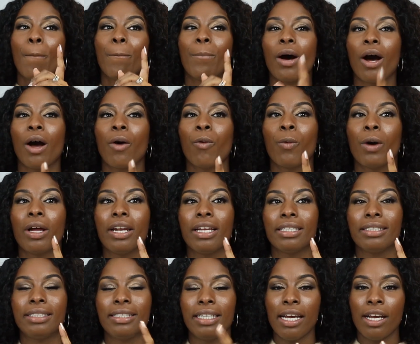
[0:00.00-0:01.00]
But what
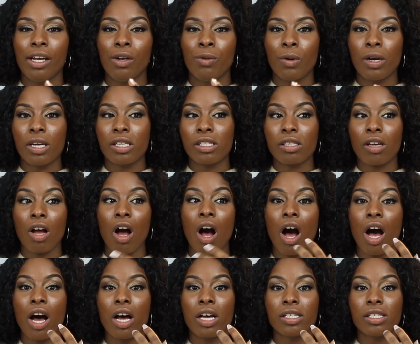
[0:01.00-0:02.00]
it did was
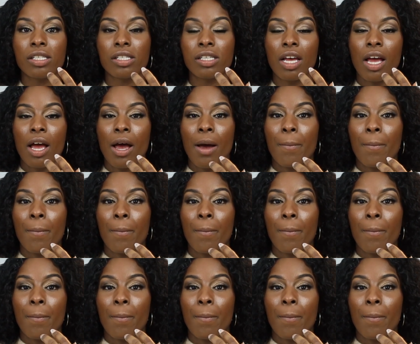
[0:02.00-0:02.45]
cause